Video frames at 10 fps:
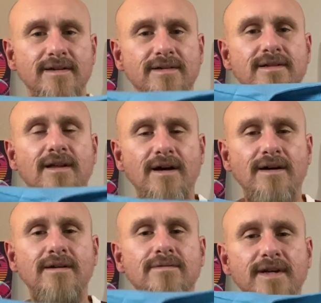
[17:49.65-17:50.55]
A
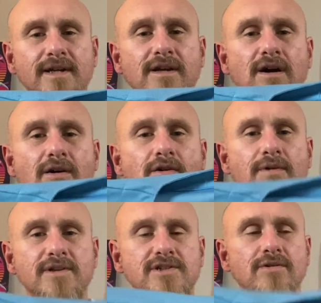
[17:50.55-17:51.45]
long way to go
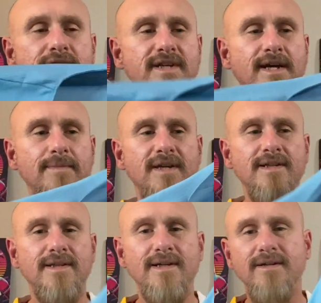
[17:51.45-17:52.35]
and a short time to
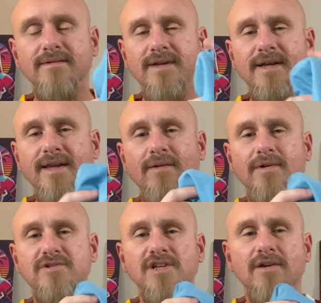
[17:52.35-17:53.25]
get there. Yeah, that
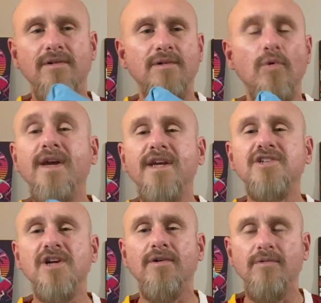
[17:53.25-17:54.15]
one, Jerry
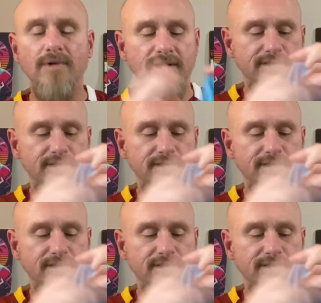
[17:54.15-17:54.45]
Reed.